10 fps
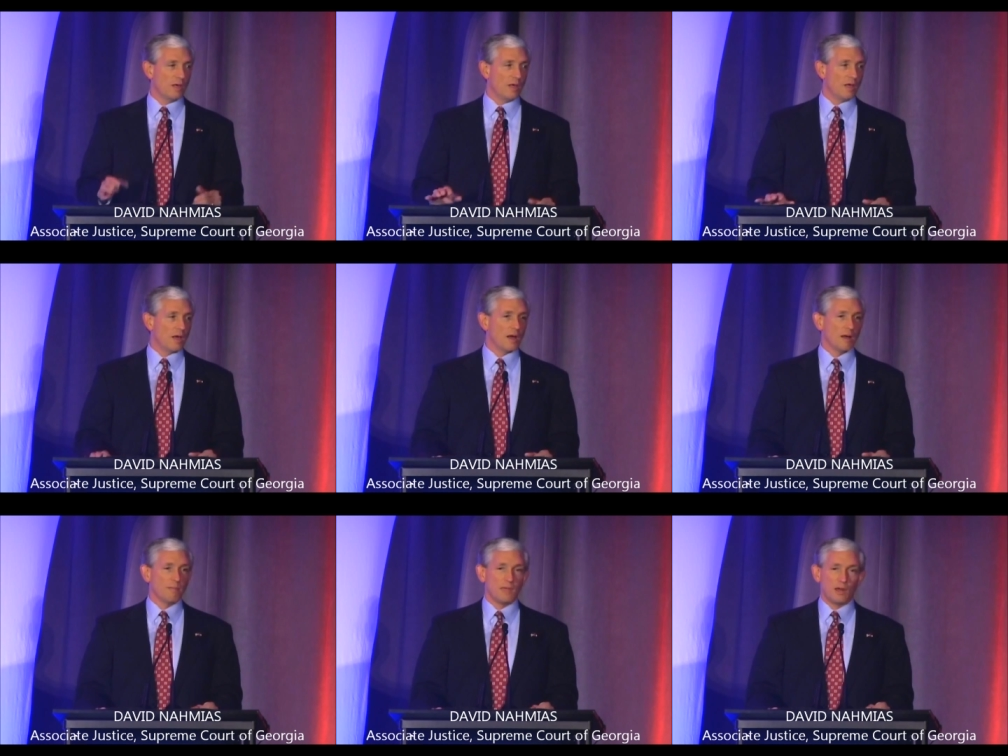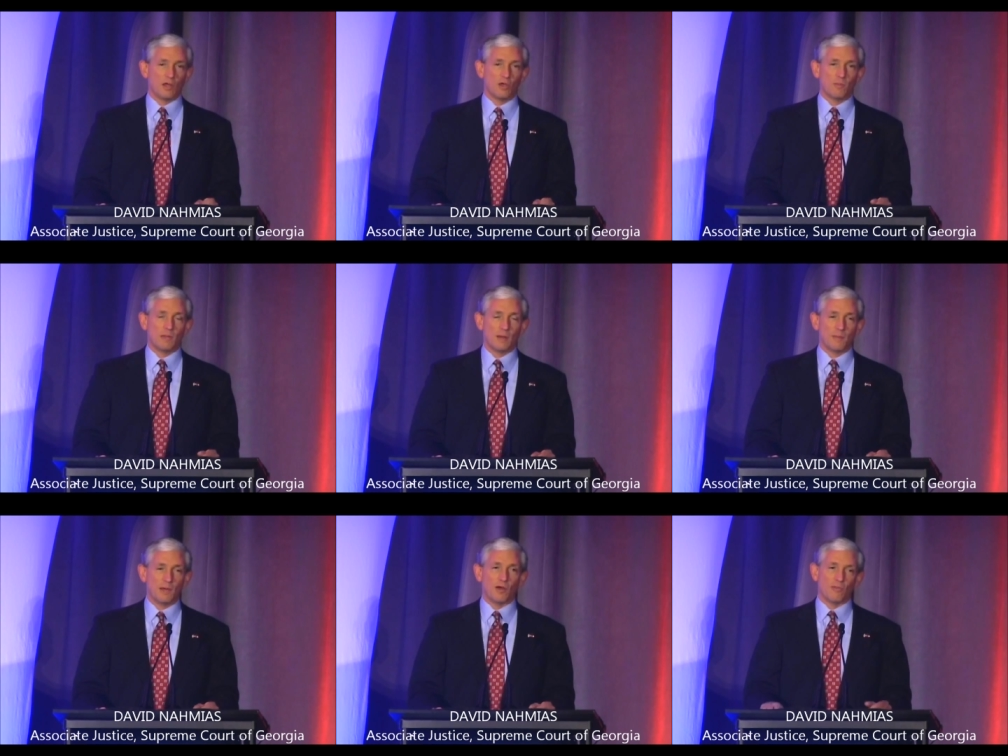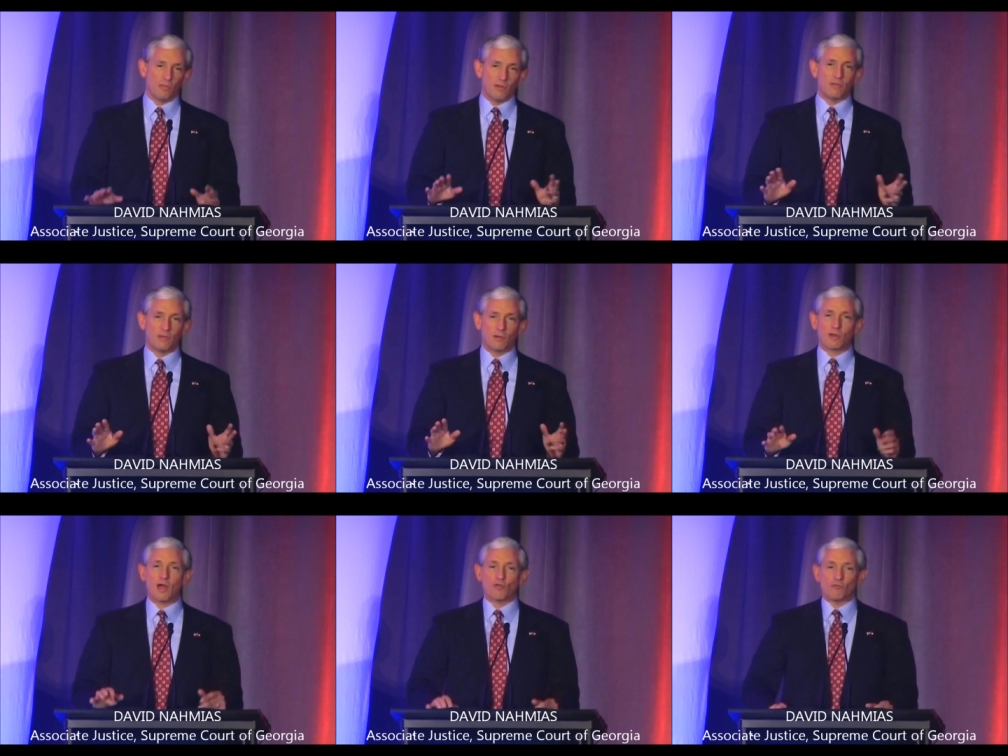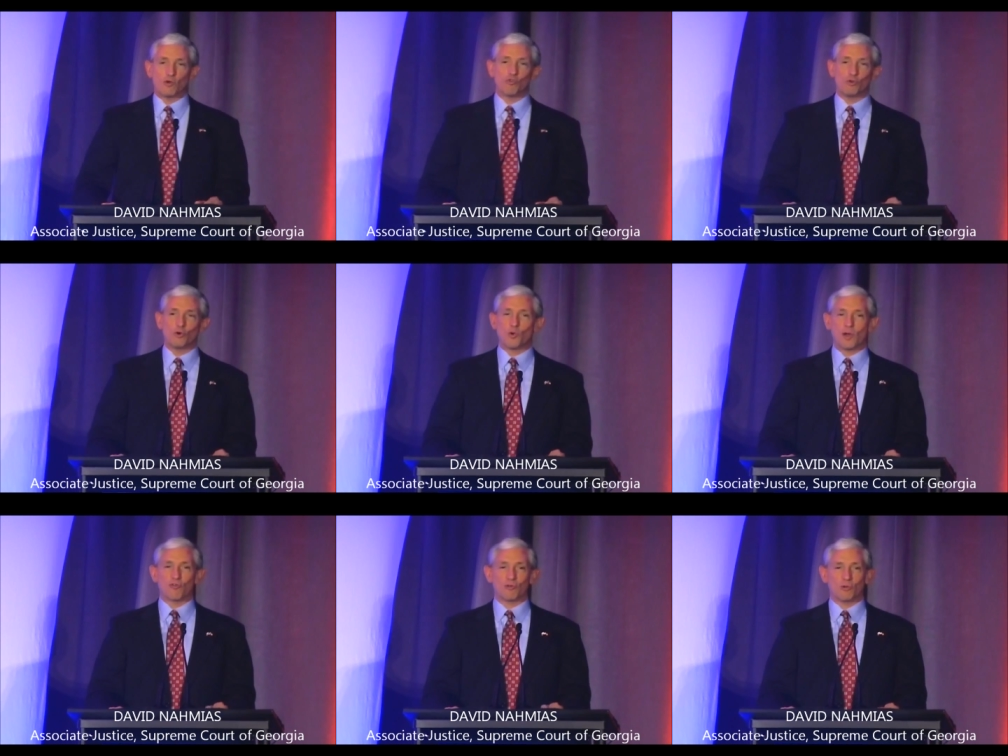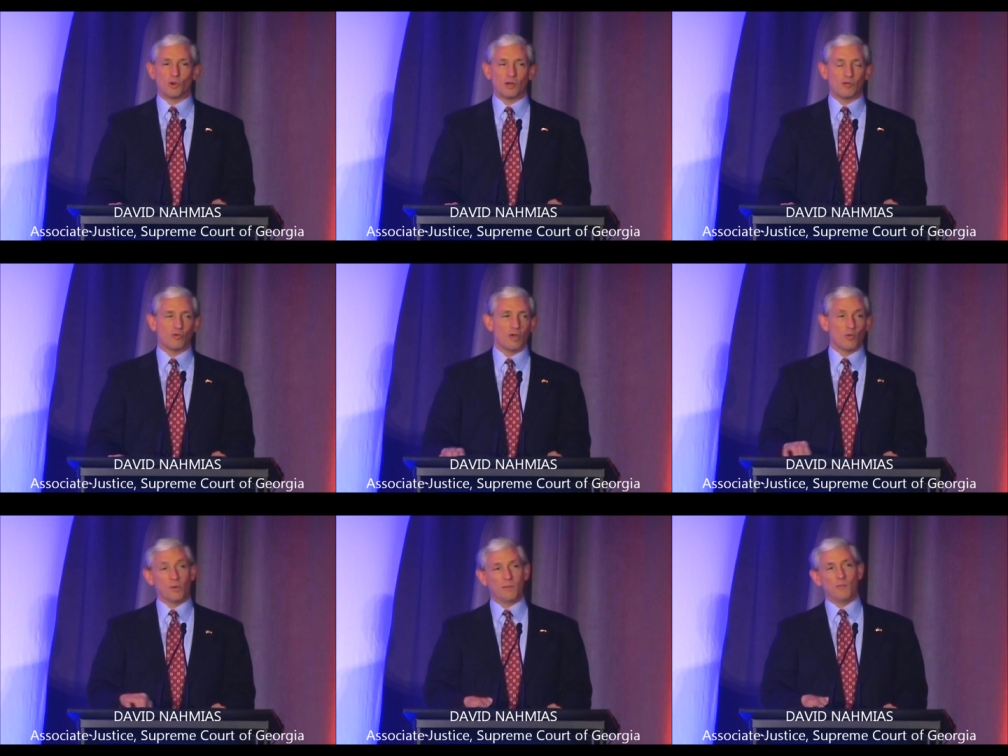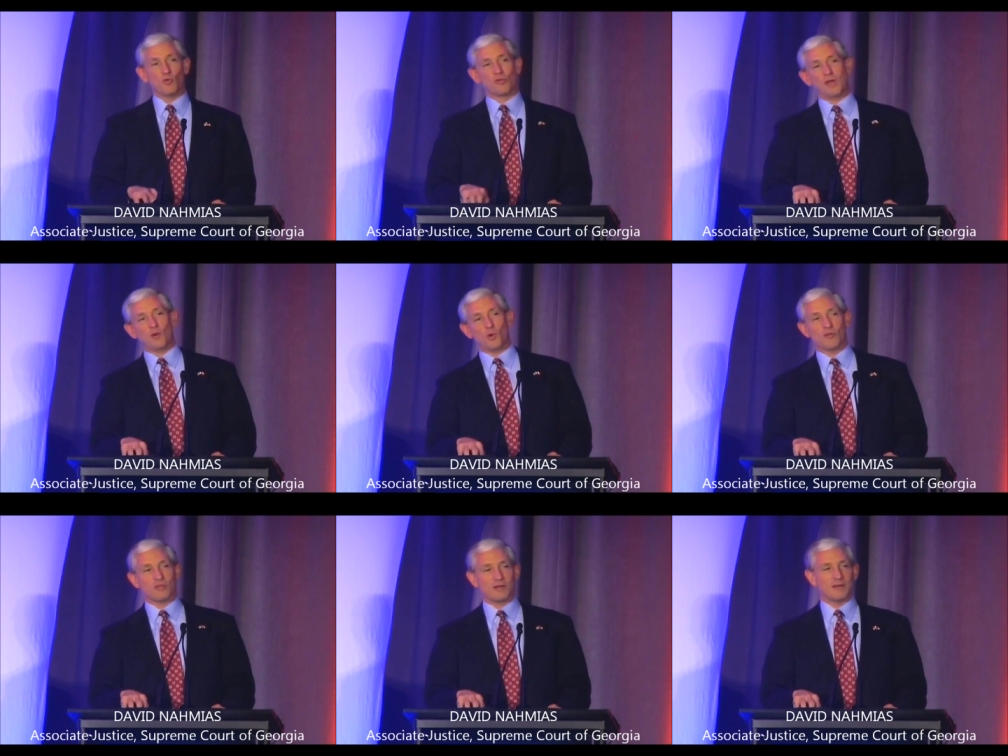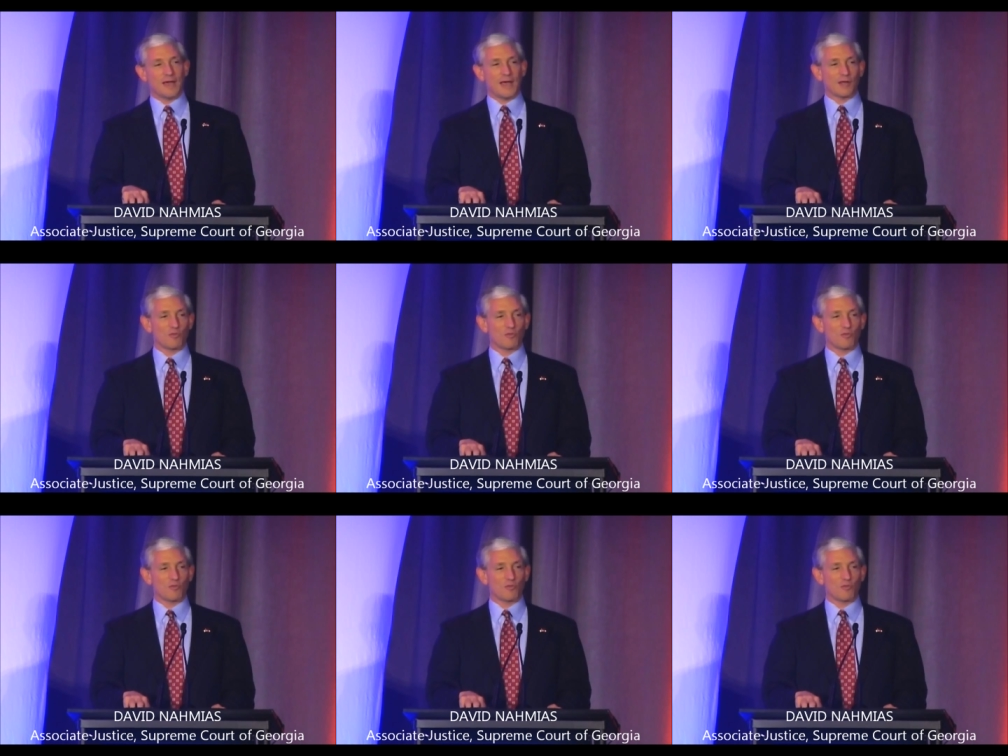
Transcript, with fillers: um, that it could have been upheld. The, the controversial question was when people said it wasn't a tax,